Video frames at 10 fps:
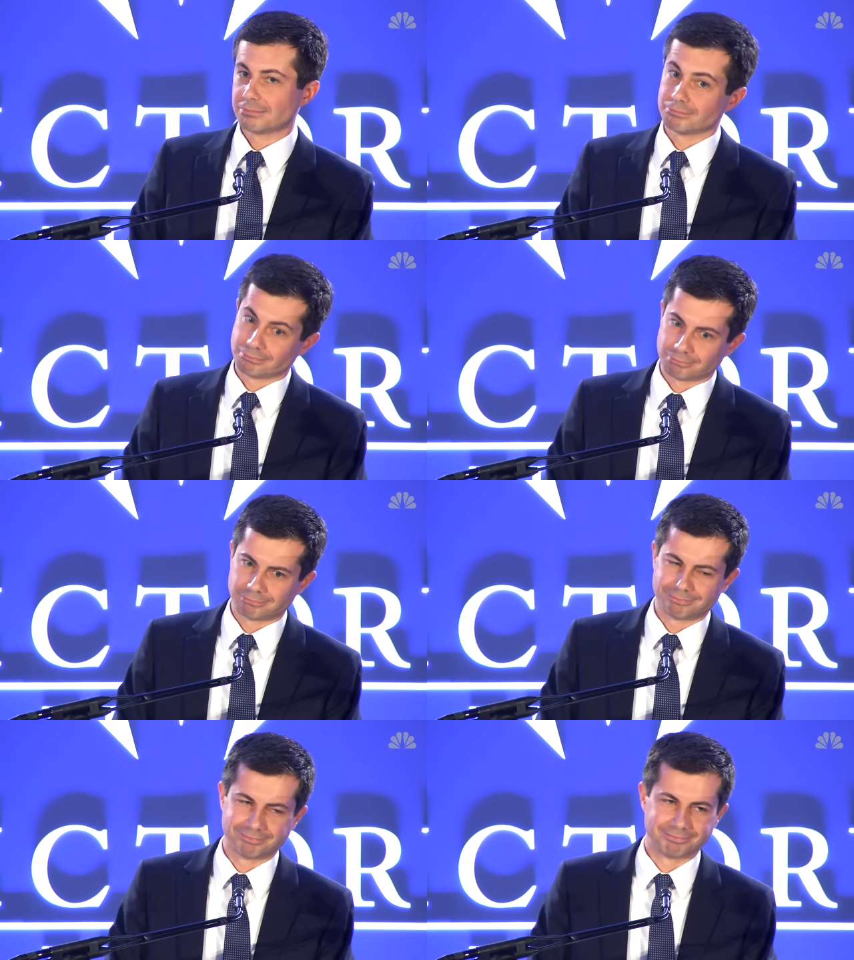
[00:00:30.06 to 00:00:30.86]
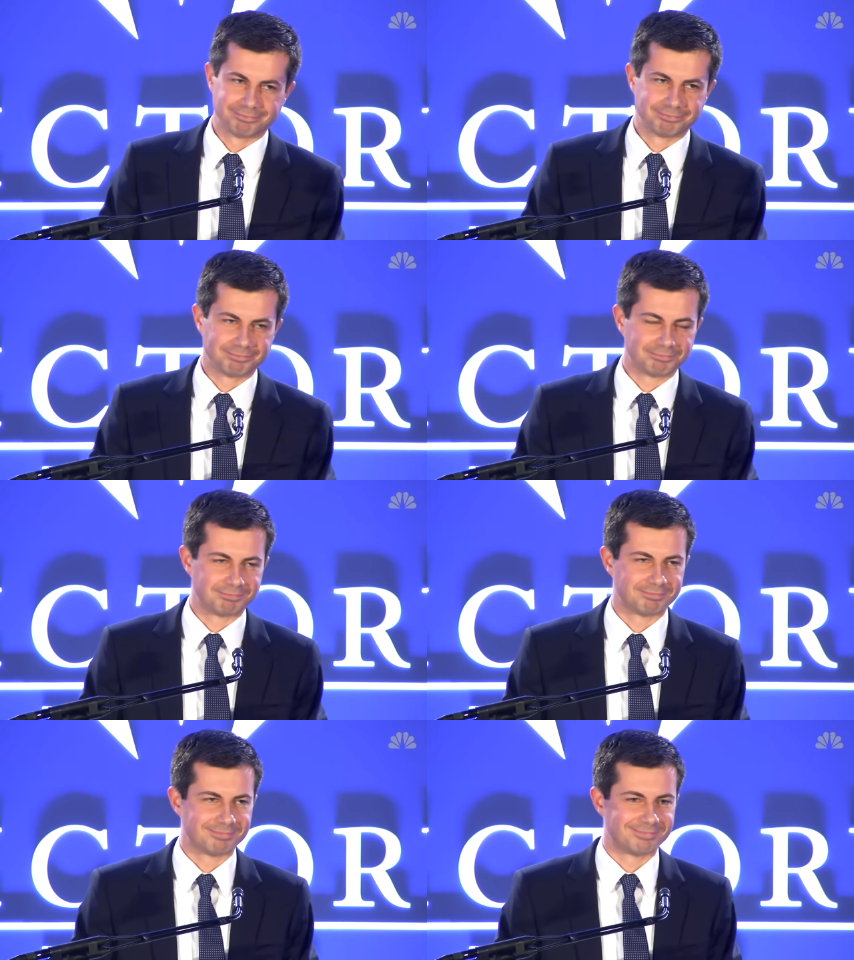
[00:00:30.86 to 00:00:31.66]

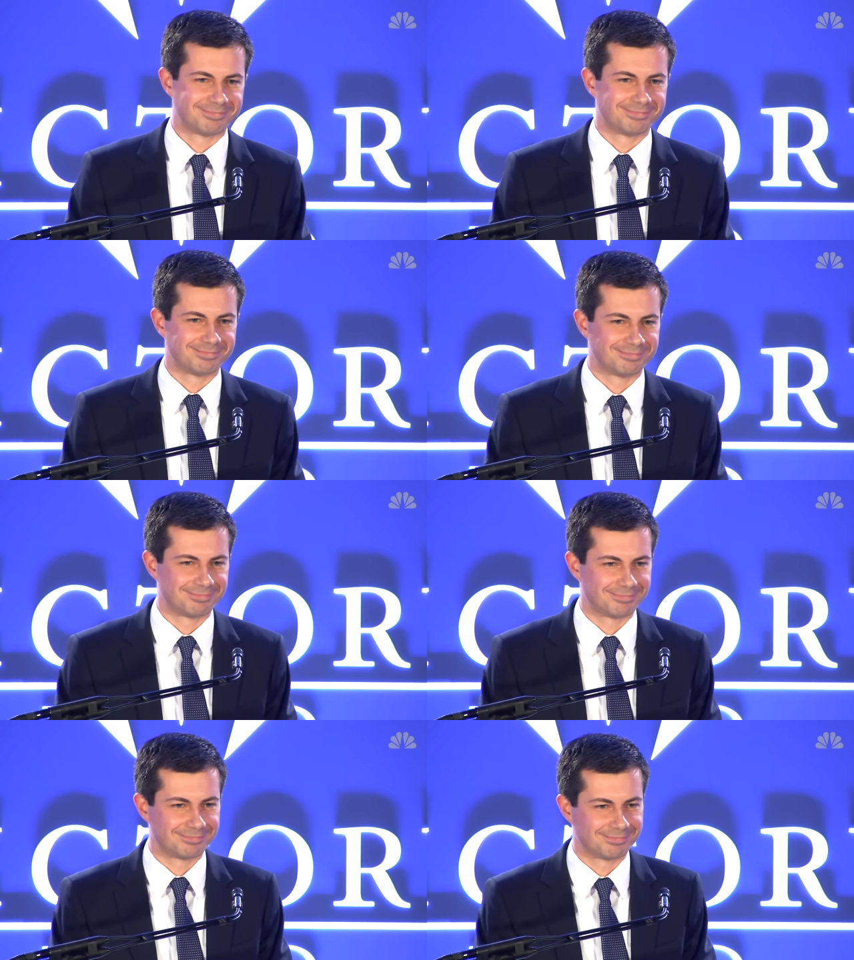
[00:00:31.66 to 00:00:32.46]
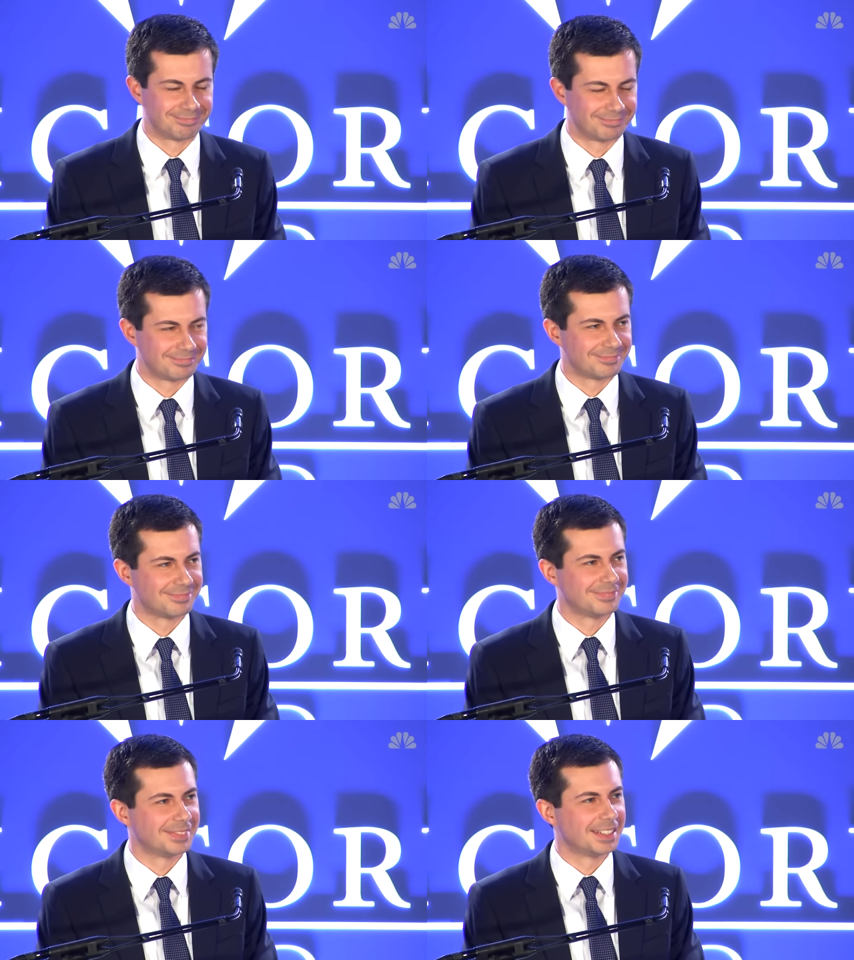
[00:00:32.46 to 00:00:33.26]

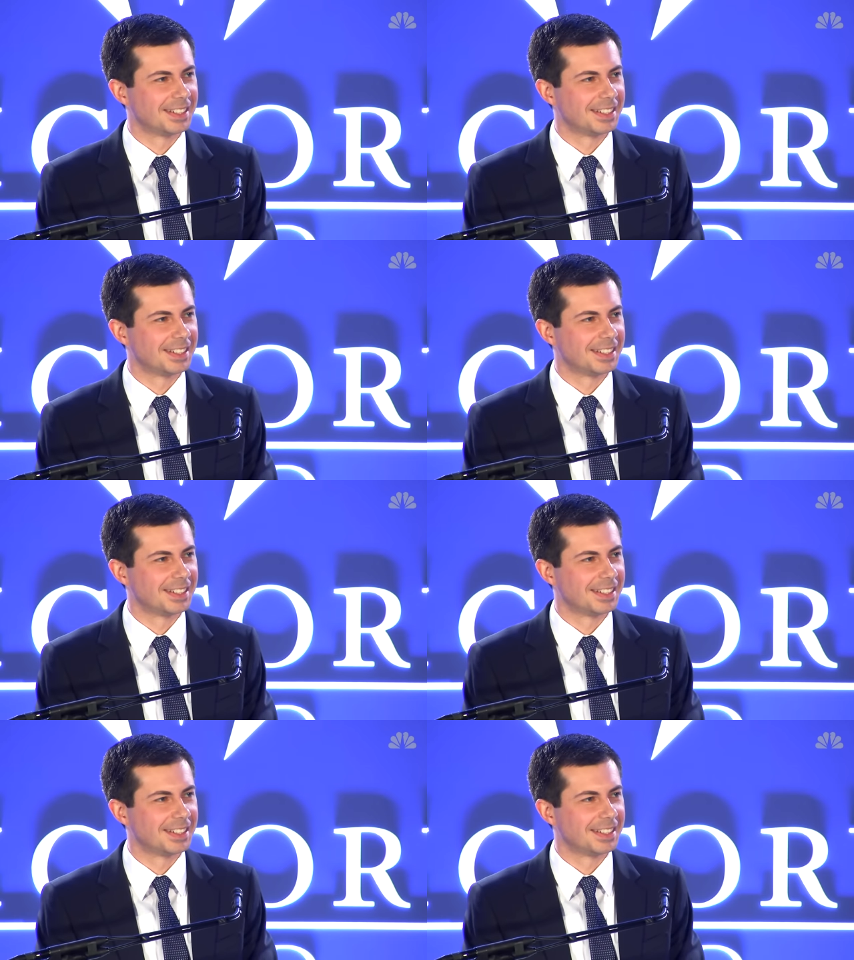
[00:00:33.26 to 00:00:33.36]
(silence)